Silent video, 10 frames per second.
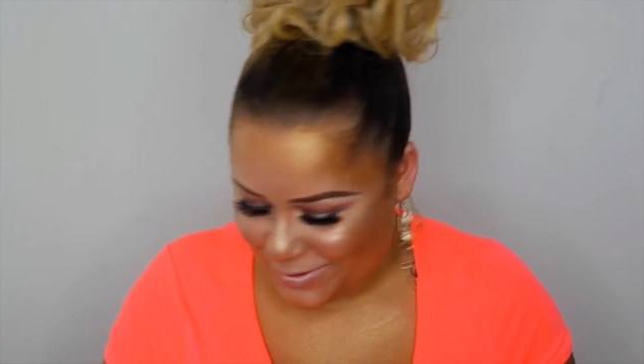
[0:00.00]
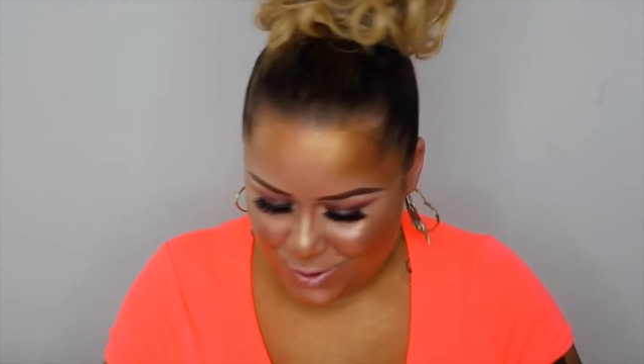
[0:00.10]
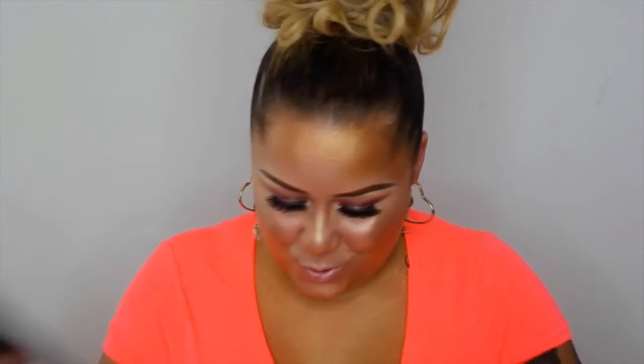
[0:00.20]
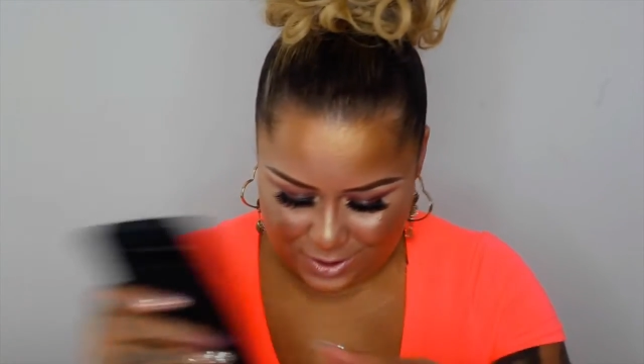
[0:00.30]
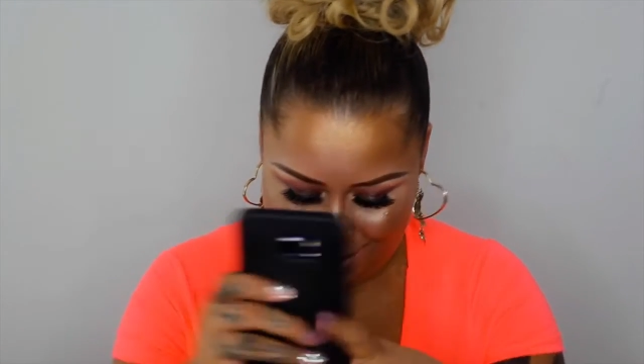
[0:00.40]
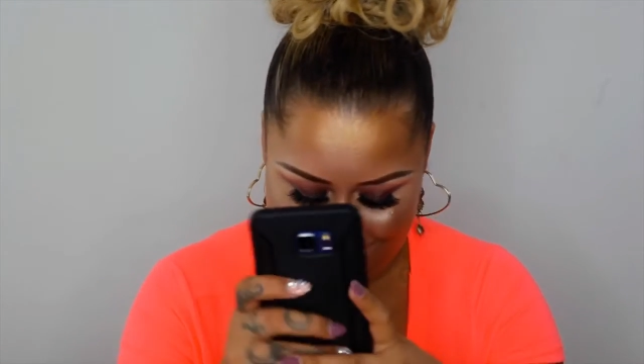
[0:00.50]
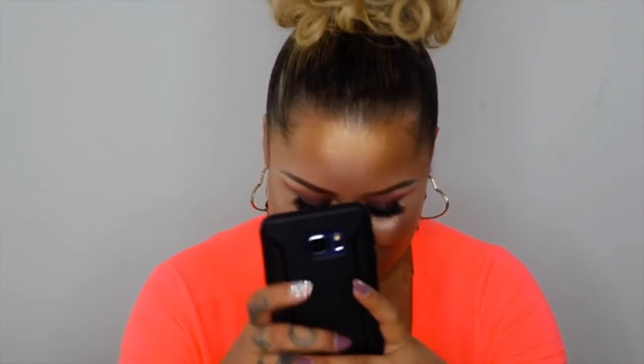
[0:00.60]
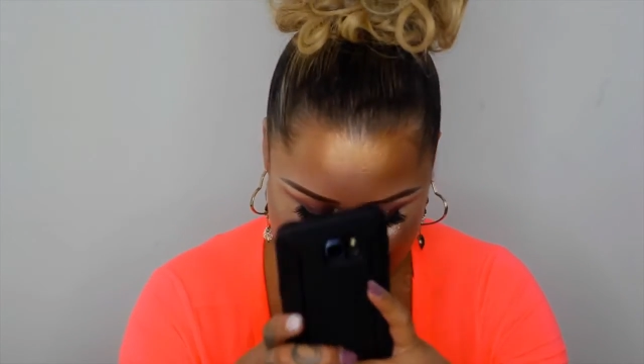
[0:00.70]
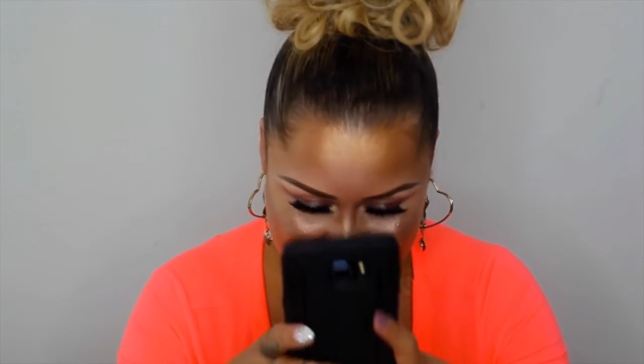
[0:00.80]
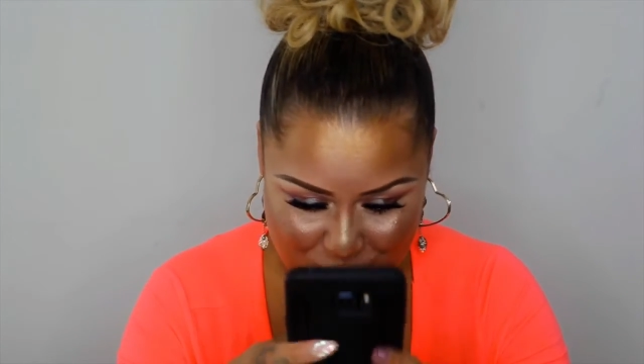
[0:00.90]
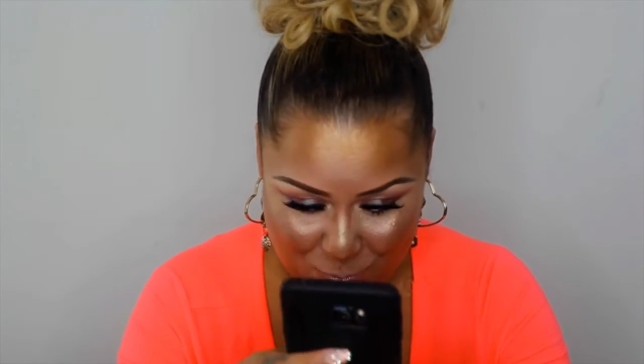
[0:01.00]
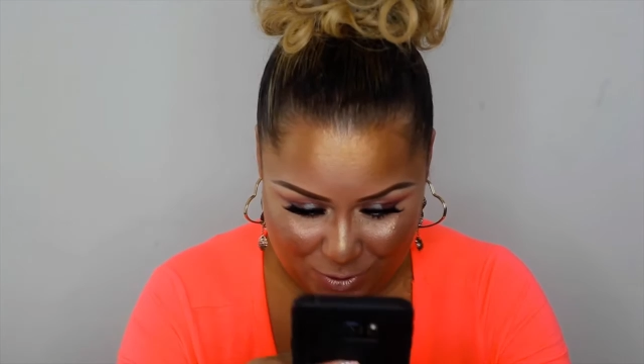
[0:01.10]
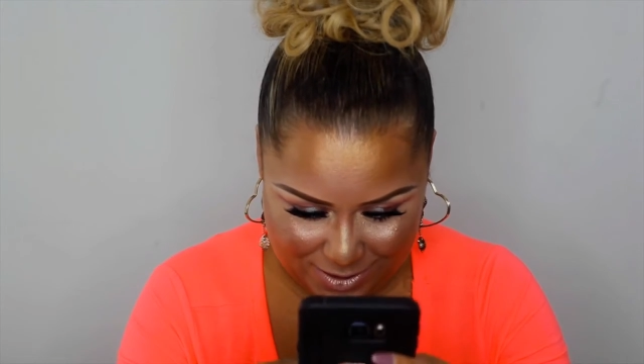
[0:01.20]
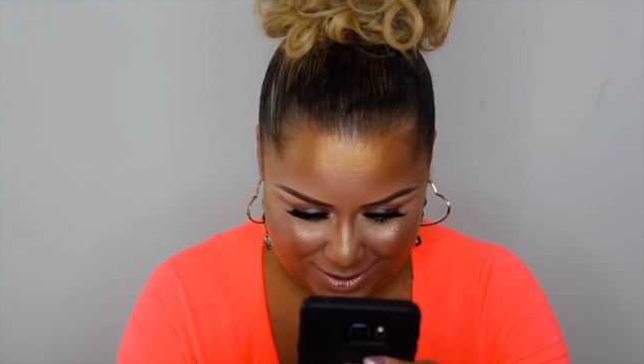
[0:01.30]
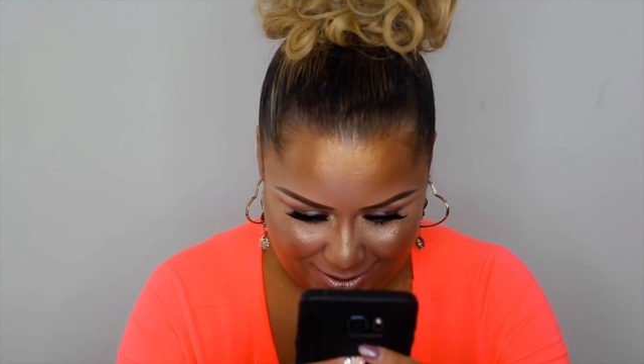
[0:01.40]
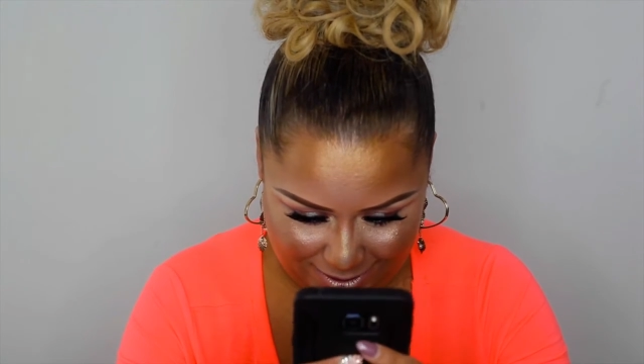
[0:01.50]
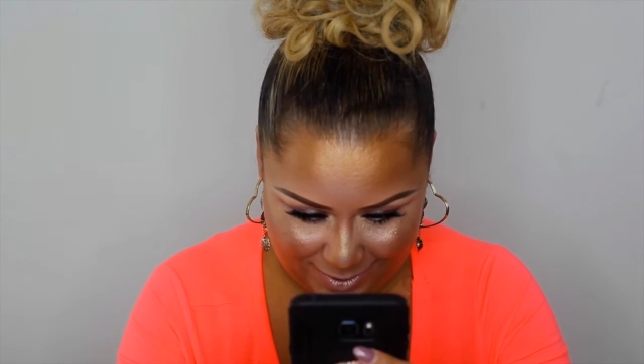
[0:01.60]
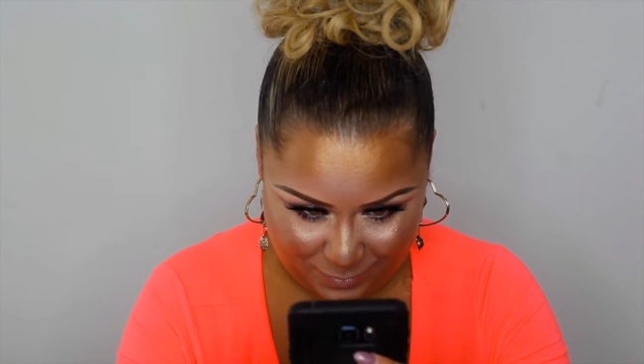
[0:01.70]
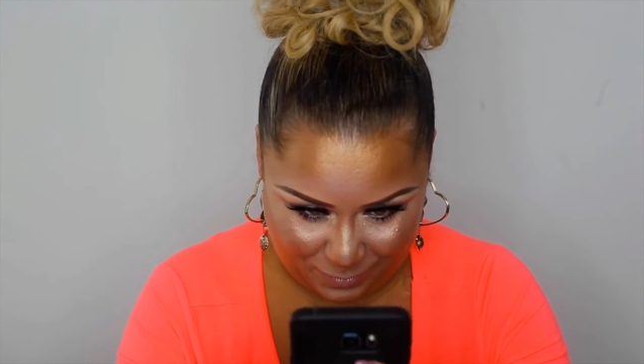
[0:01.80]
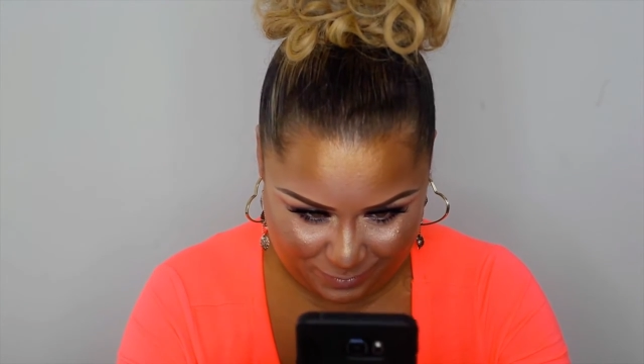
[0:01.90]
Hang on, give me one second.
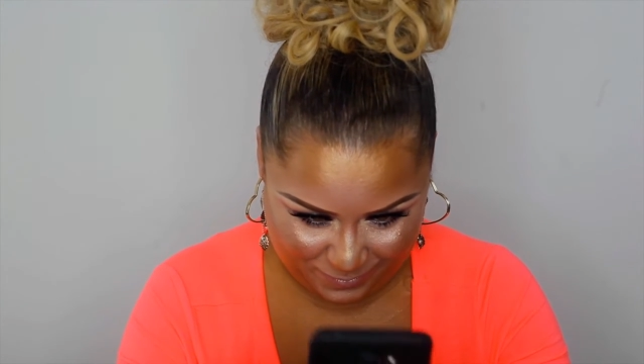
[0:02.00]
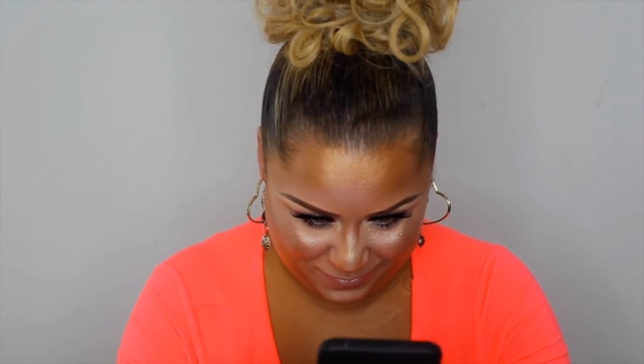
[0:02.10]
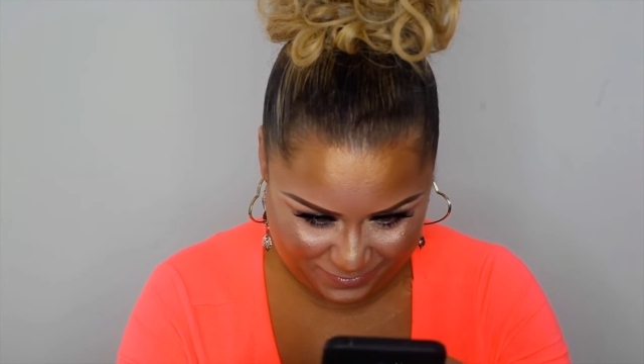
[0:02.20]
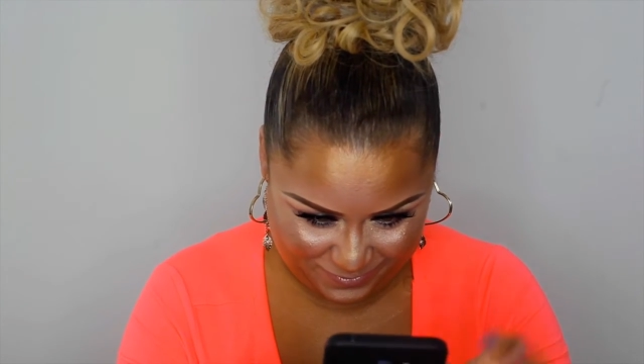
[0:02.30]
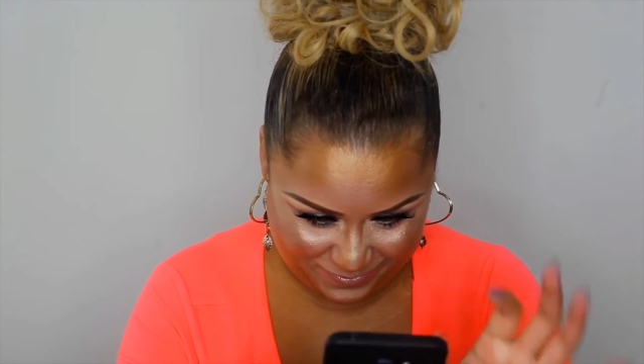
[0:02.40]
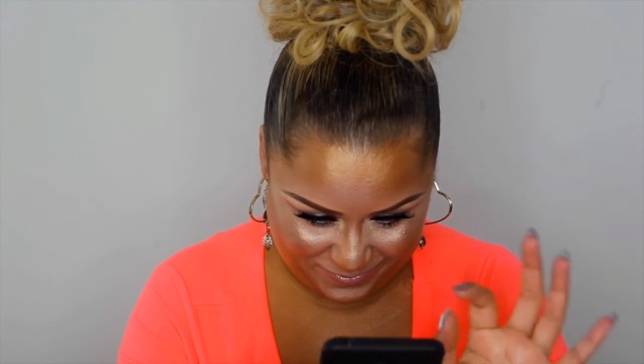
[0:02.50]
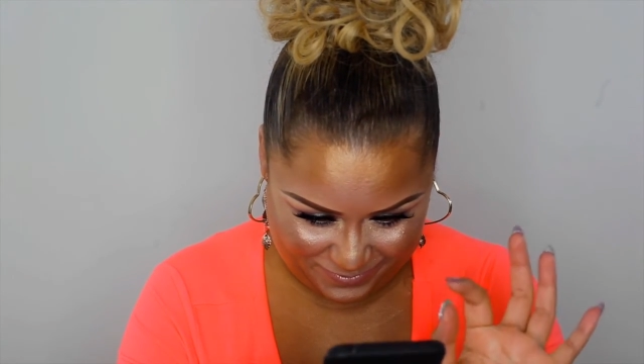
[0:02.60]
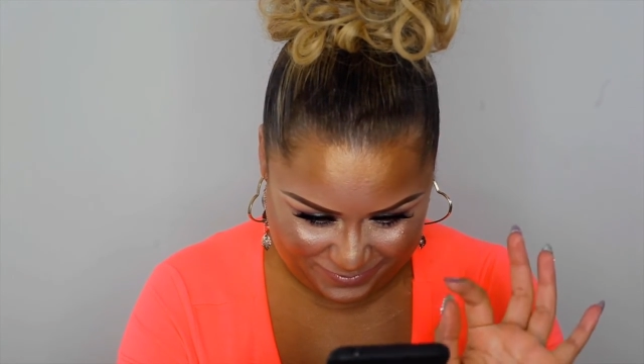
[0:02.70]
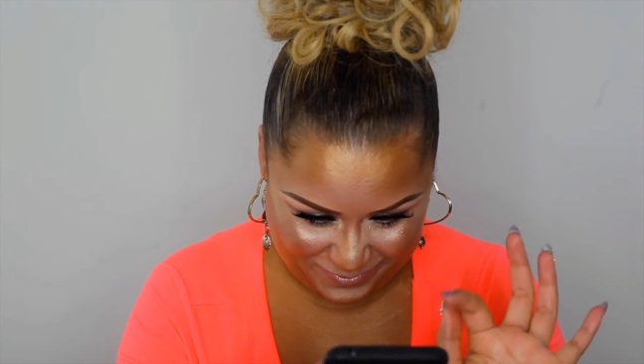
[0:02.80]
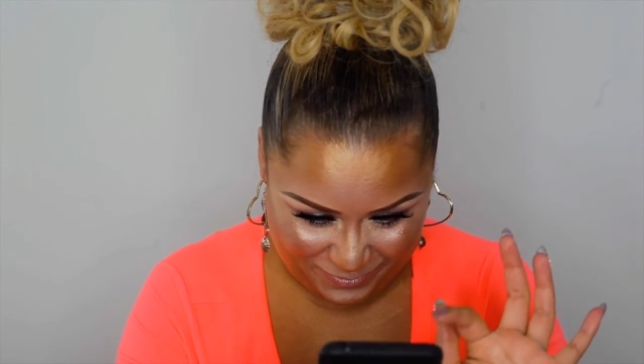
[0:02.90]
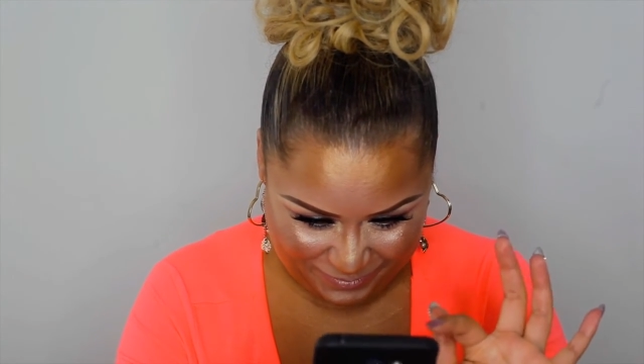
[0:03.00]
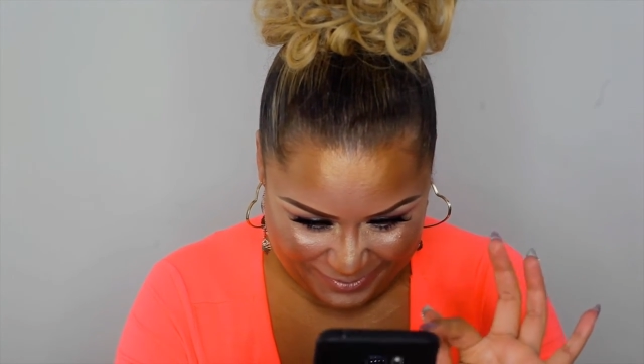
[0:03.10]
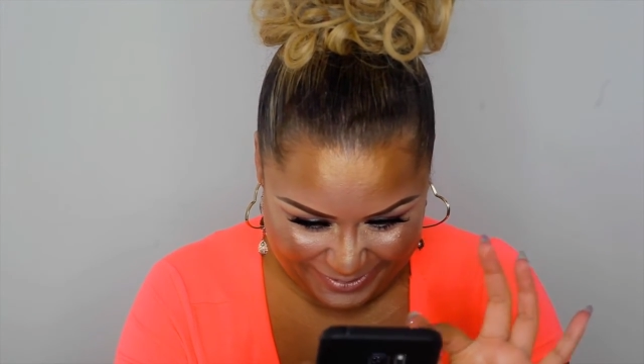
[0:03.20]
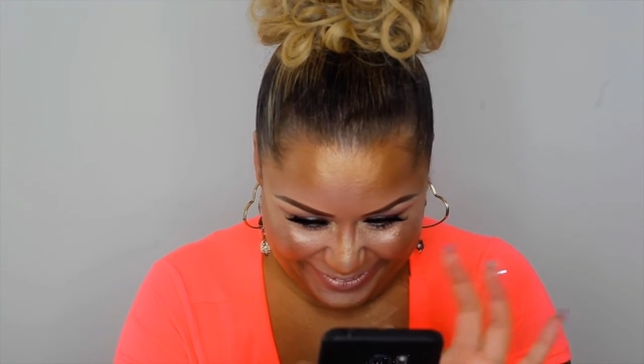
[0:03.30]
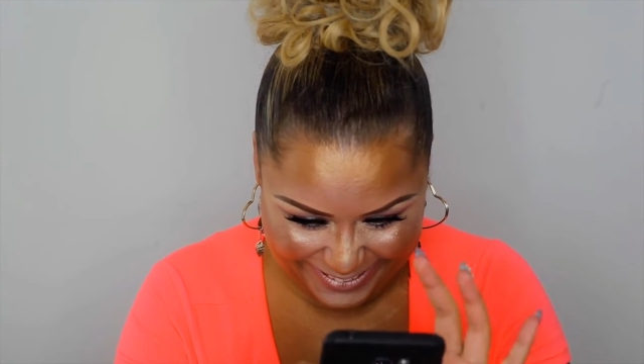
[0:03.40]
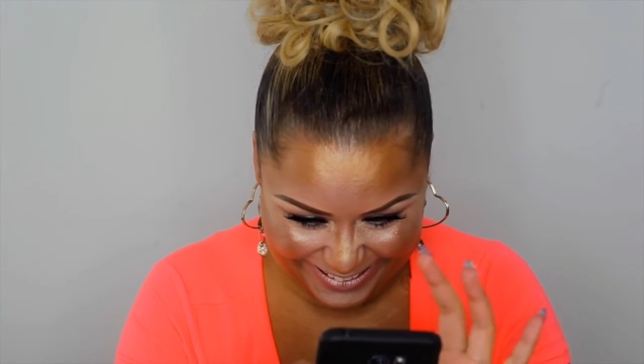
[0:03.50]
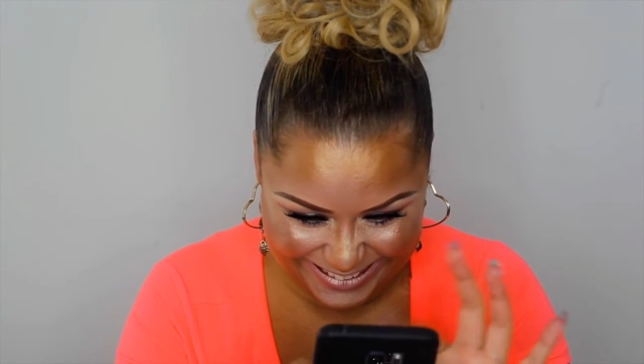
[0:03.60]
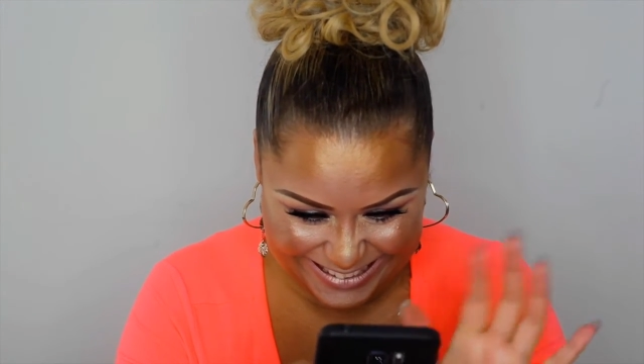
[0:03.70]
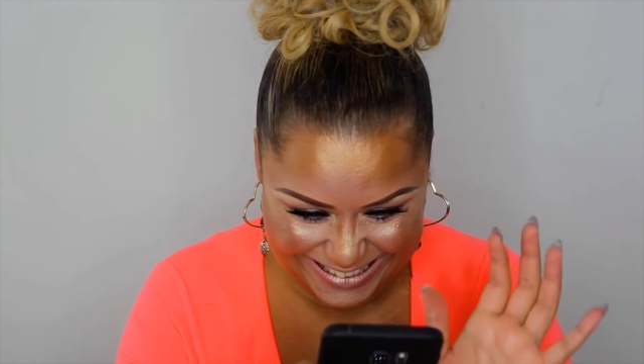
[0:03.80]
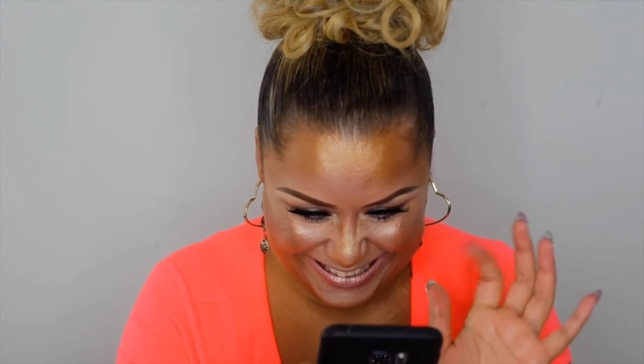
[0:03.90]

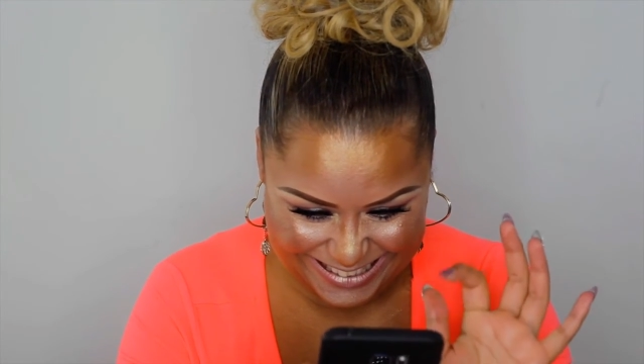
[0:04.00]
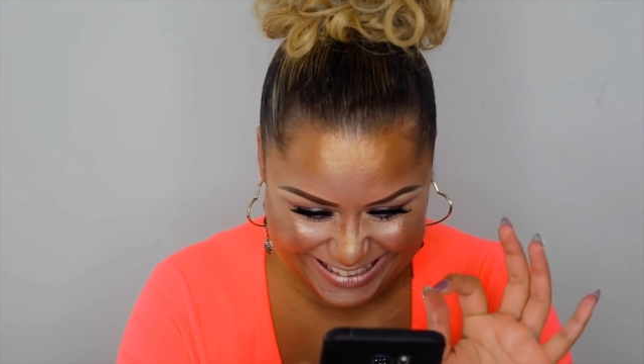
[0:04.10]
it's